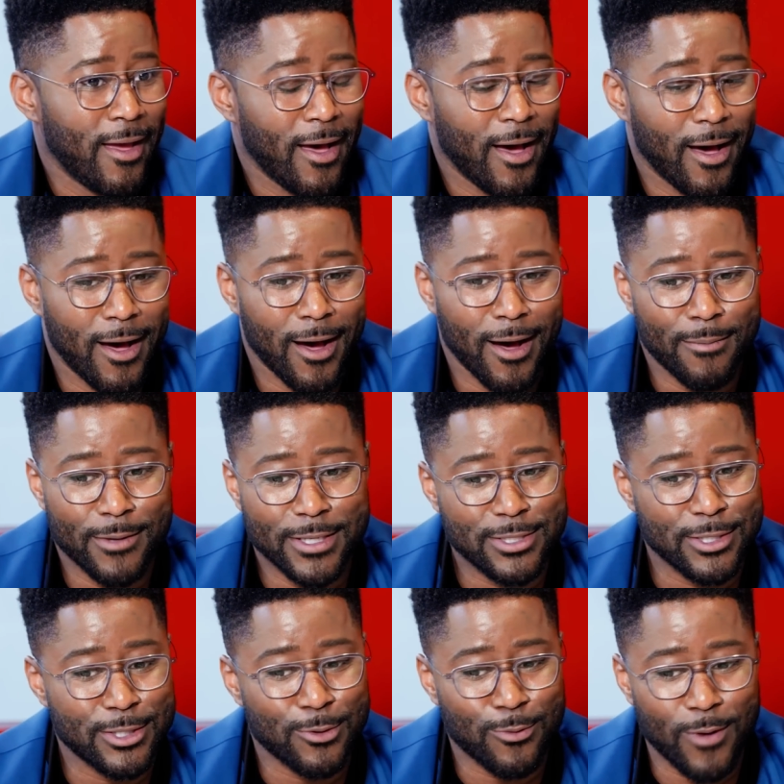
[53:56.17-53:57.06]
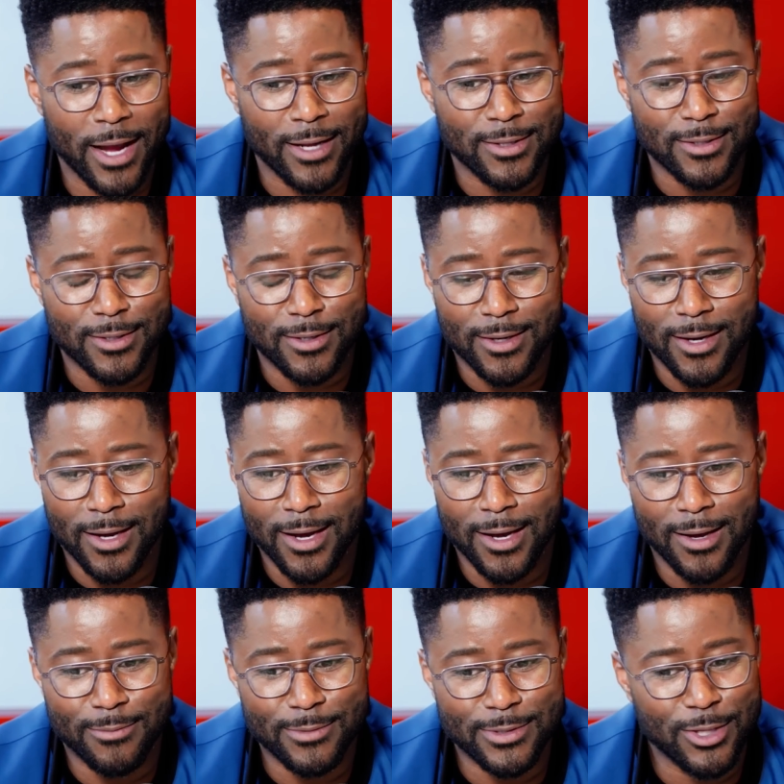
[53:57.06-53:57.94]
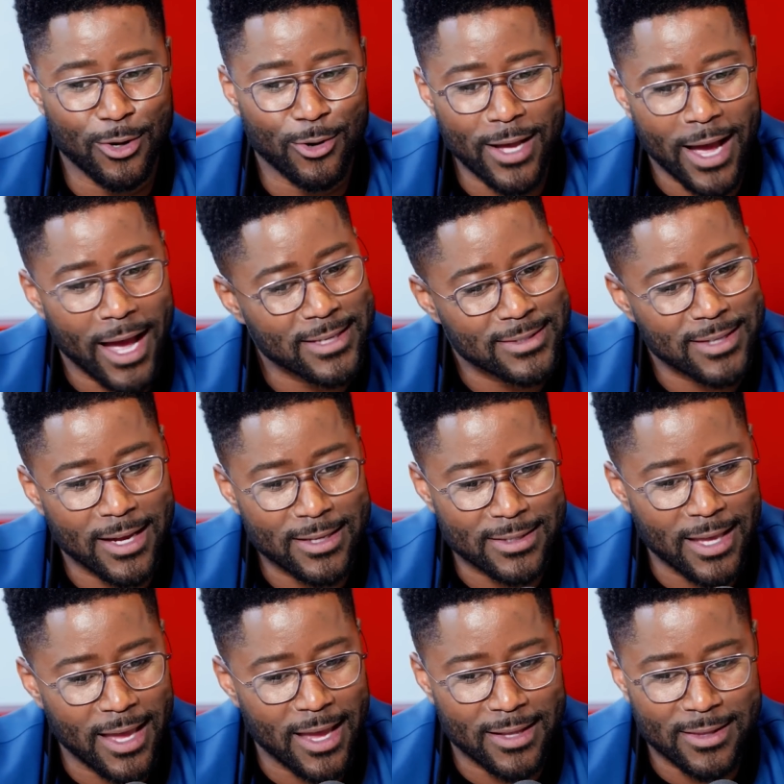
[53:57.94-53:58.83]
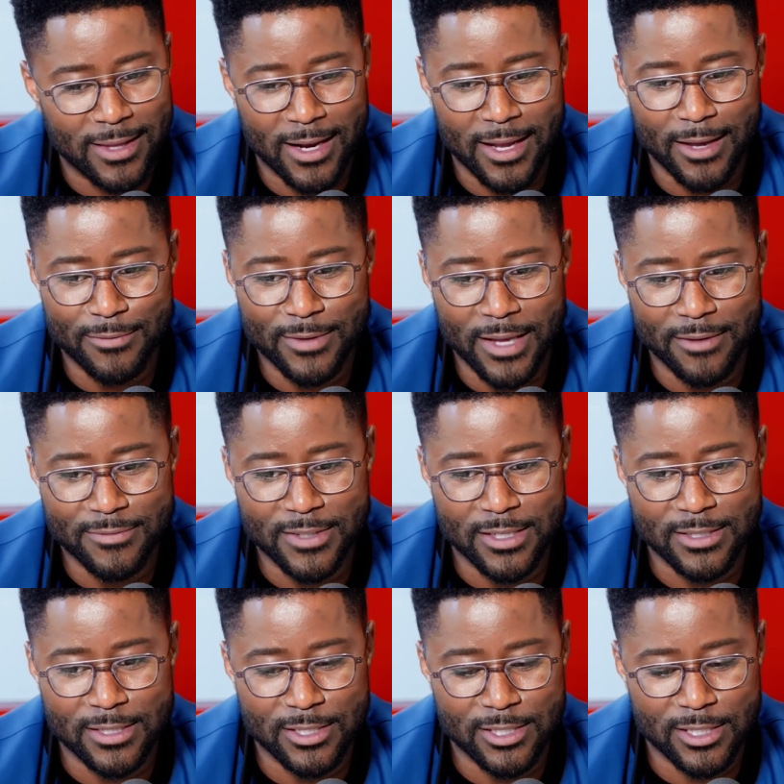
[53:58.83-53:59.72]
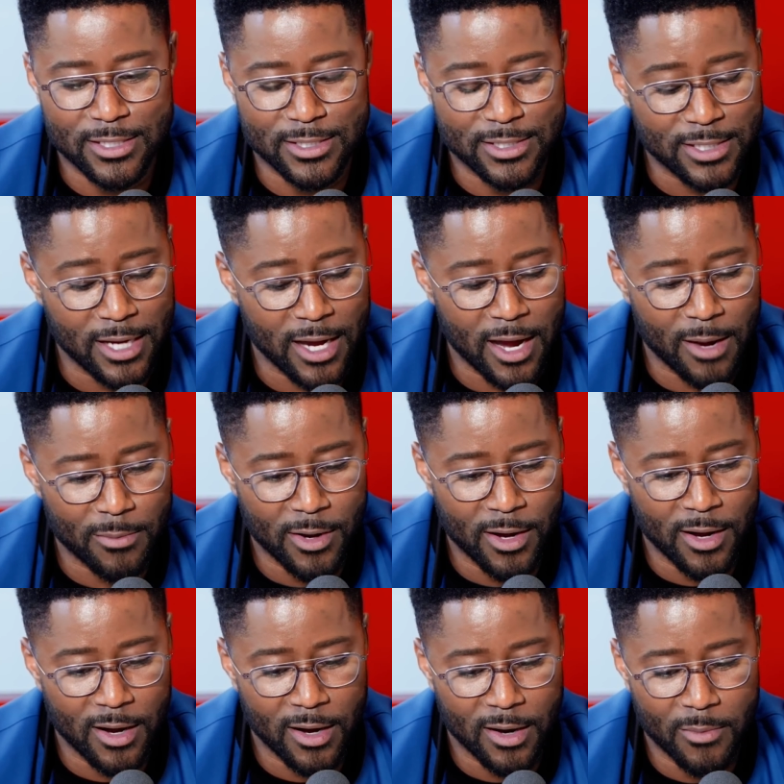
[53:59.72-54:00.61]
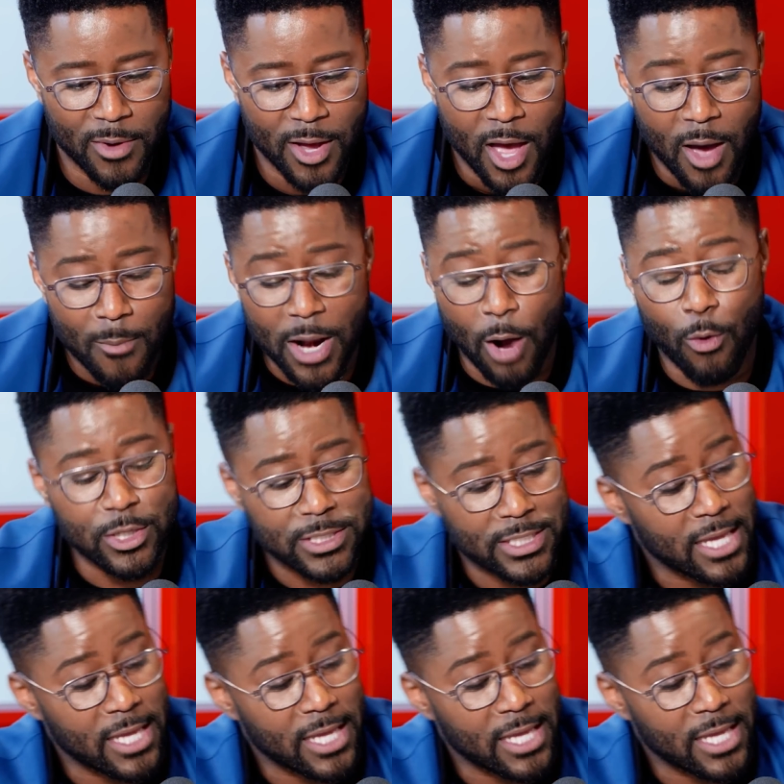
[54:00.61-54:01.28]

Yeah. He's a director. You know, guys like that have done such a good job. But I will